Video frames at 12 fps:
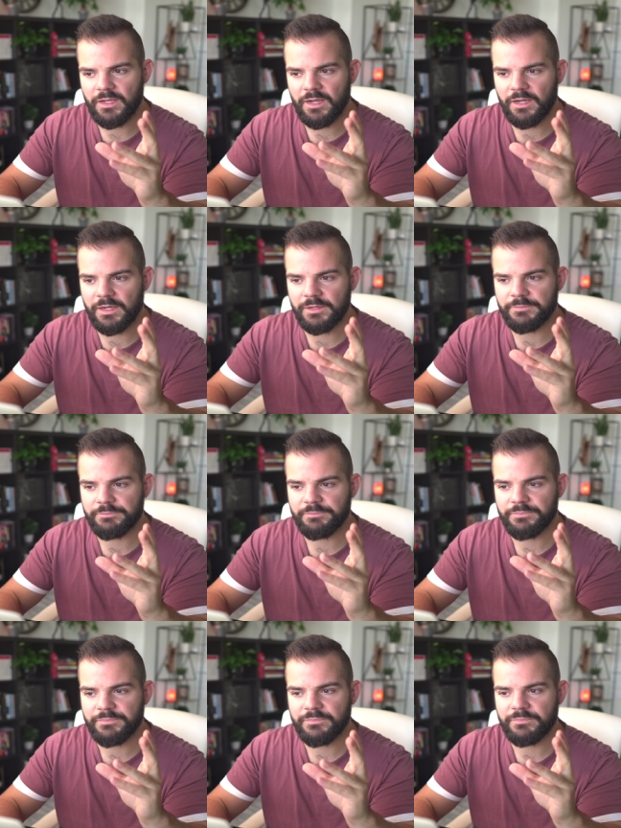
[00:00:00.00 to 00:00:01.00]

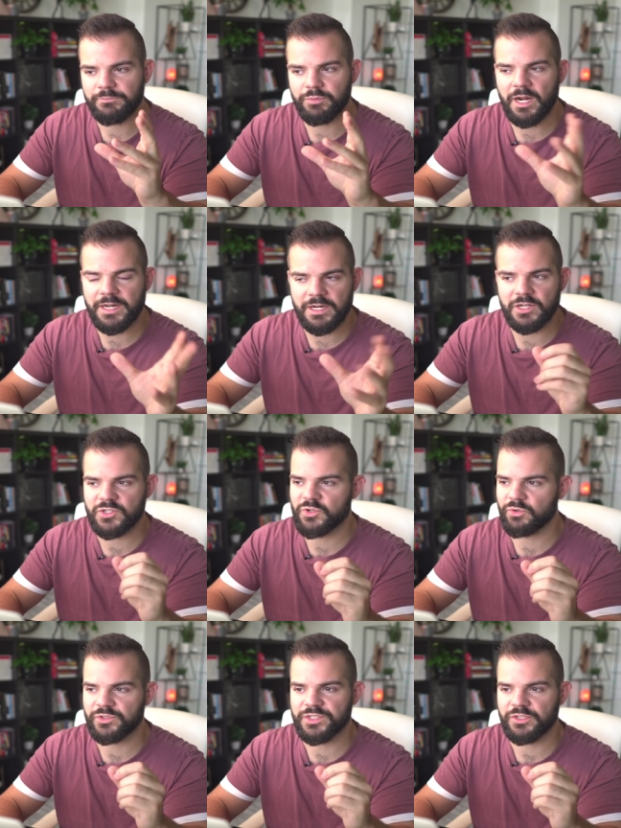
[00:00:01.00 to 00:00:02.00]
um, brought in an
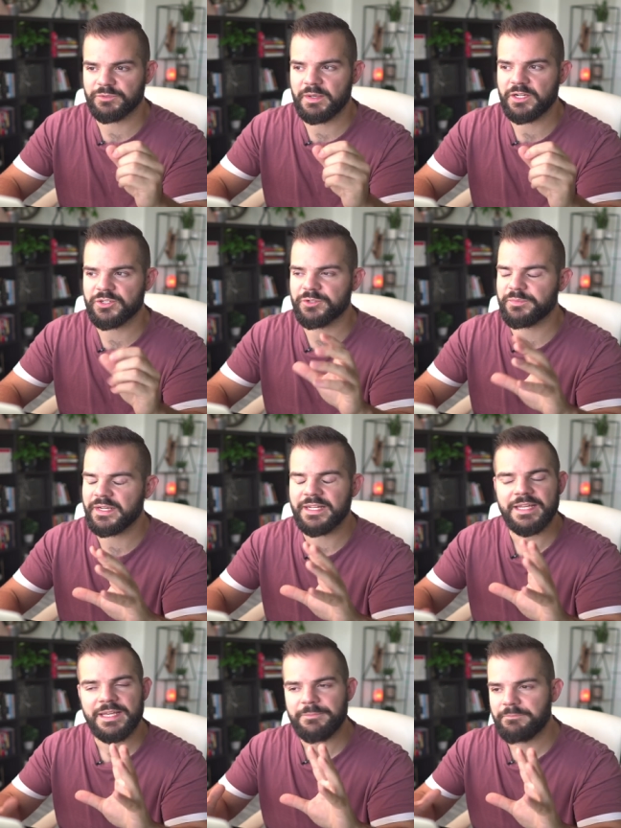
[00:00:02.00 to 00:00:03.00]
external sales manager,
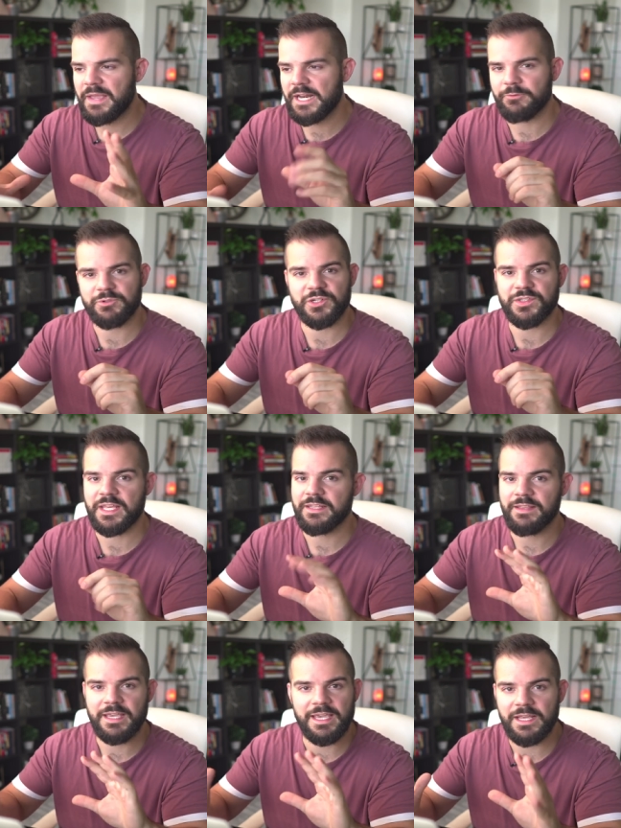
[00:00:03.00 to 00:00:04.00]
but man, it was just they,
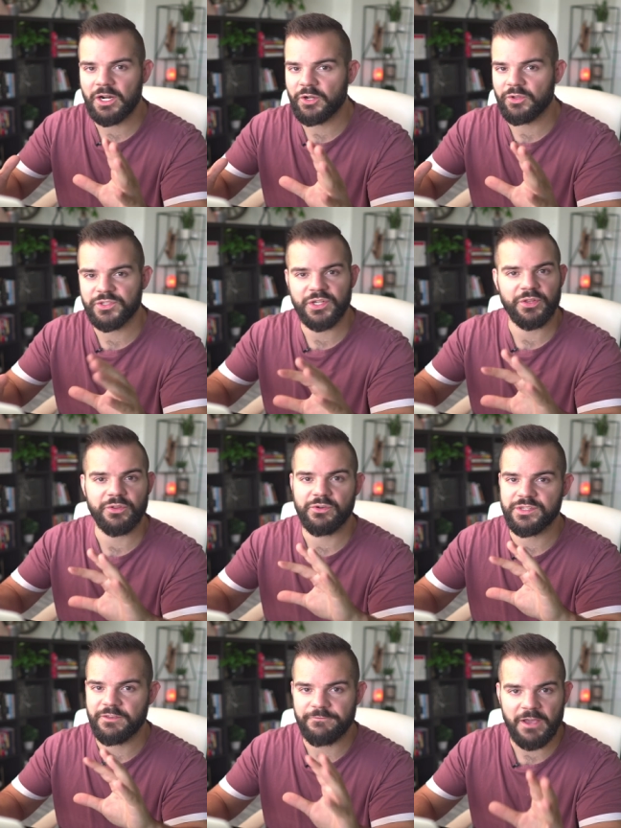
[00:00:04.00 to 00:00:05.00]
they hit on all
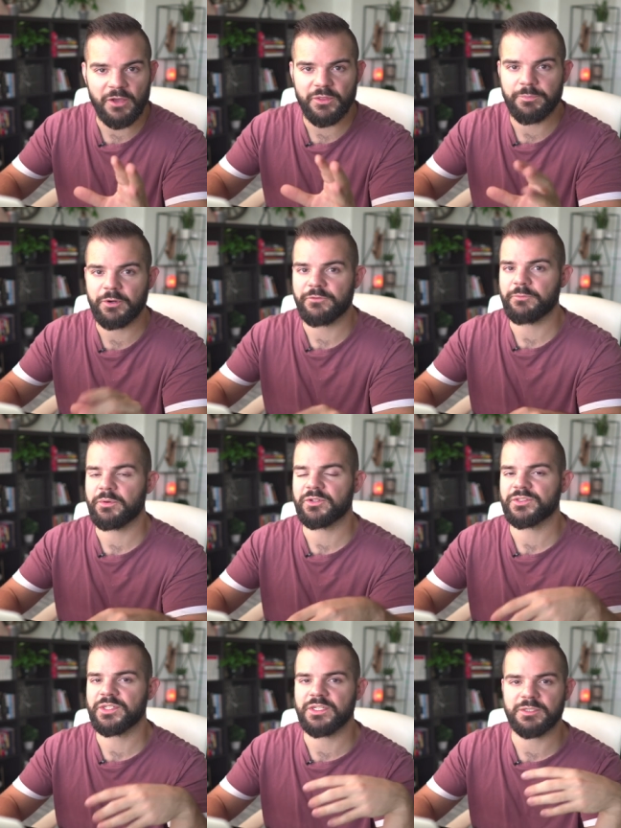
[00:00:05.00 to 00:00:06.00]
cylinders. They found the perfect
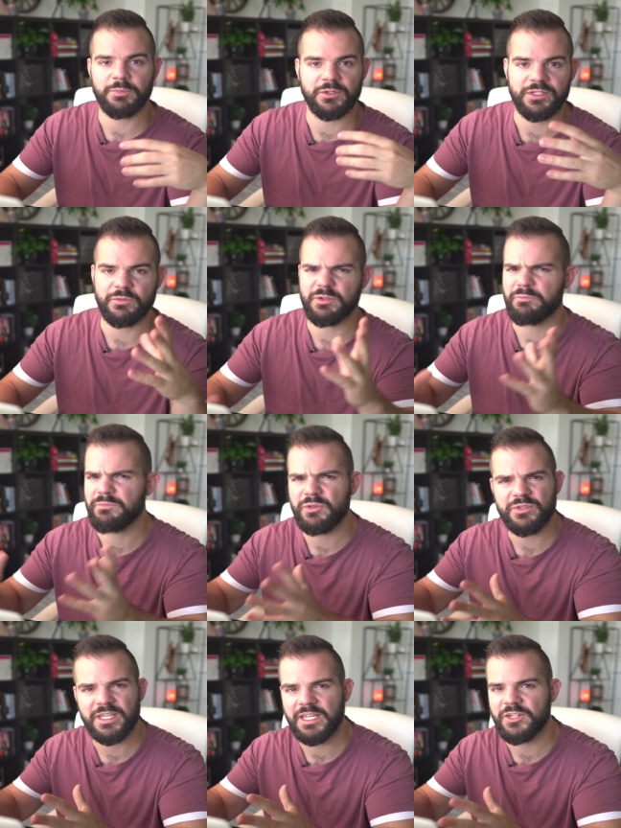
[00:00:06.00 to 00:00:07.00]
person. This person, it was a
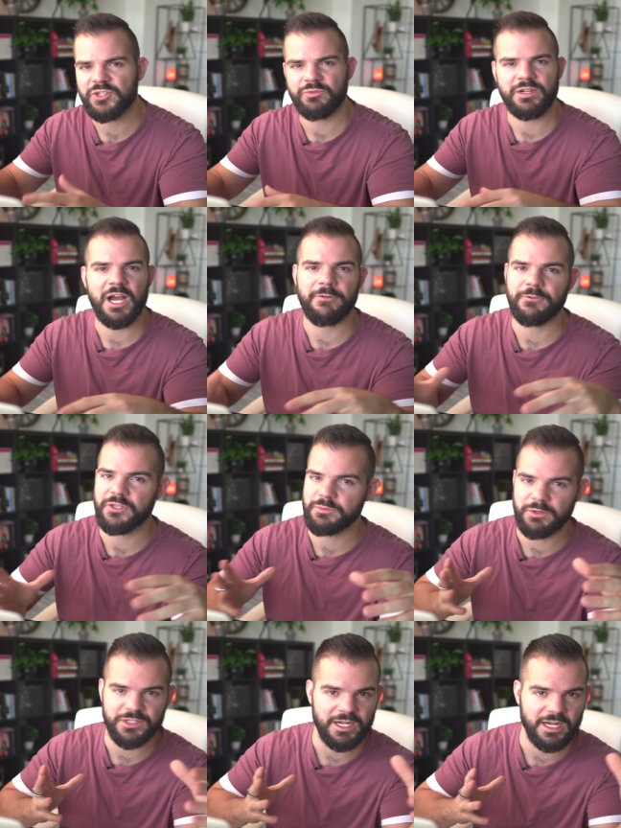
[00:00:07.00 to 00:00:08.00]
music industry offer. This
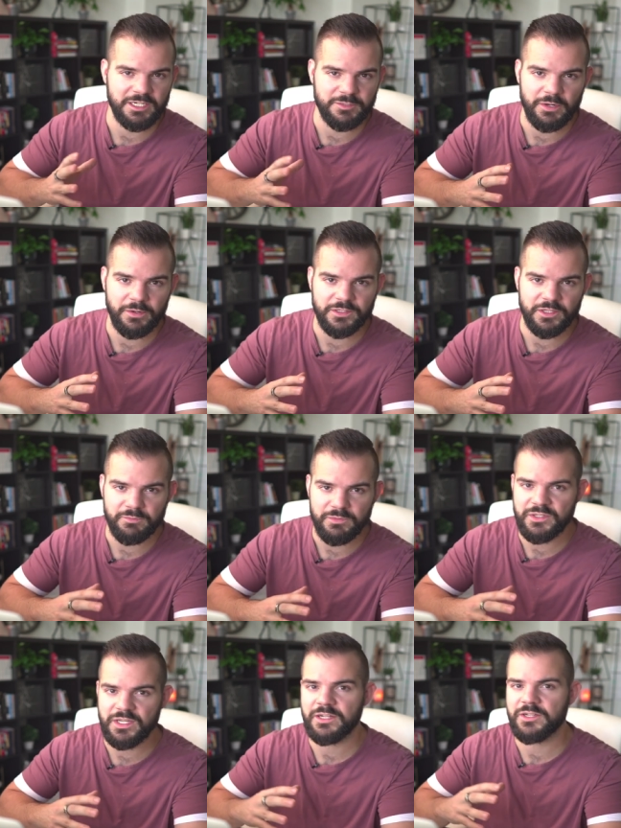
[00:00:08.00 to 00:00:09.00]
person had experience in the
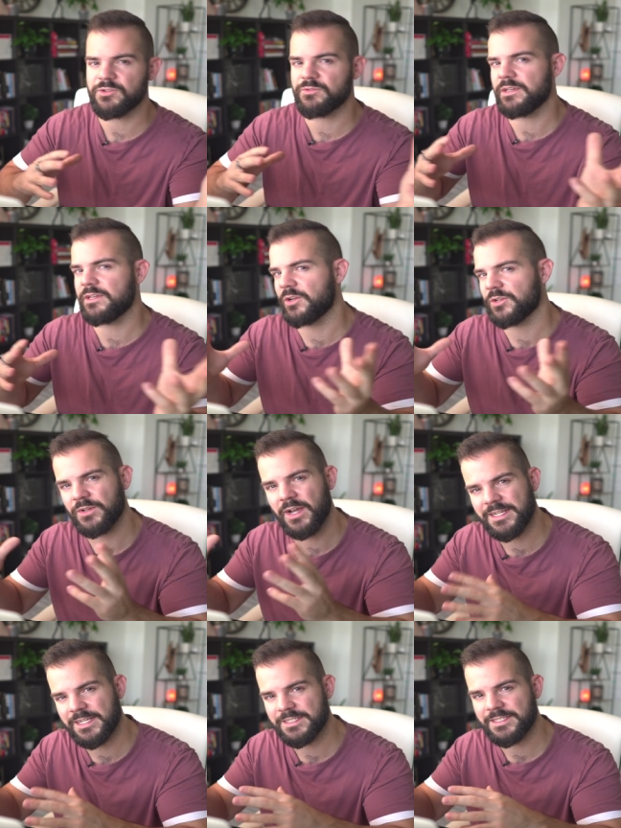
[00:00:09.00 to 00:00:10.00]
music industry and also
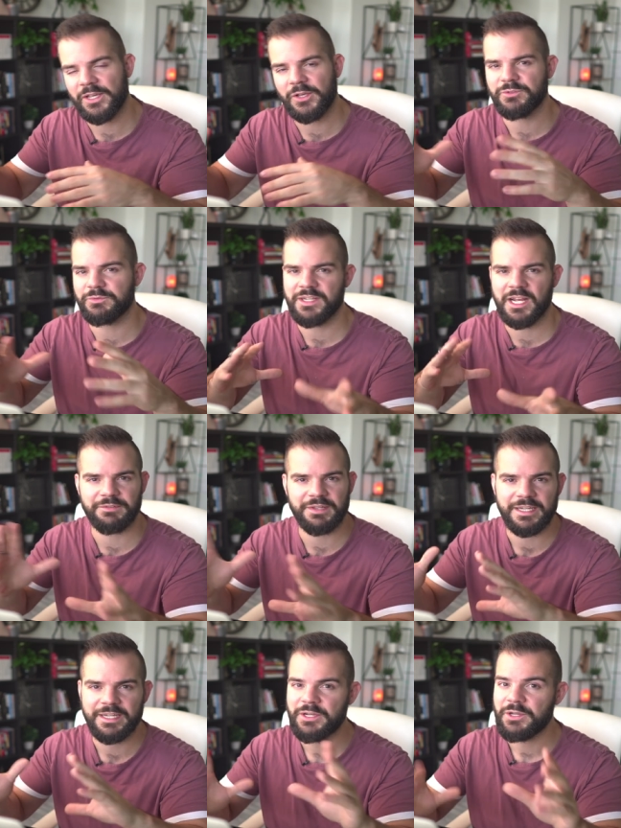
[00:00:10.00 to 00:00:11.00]
high ticket sales. It was kind of
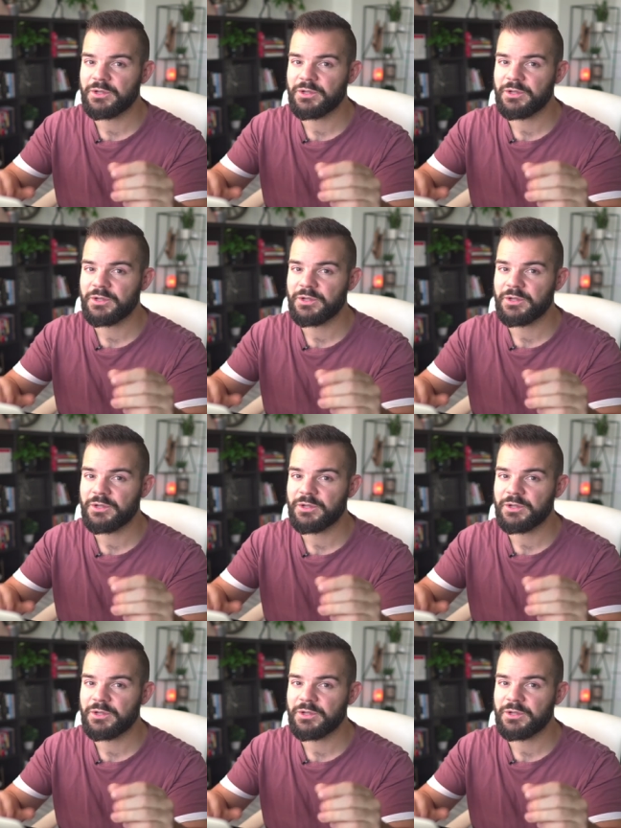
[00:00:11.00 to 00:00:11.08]
a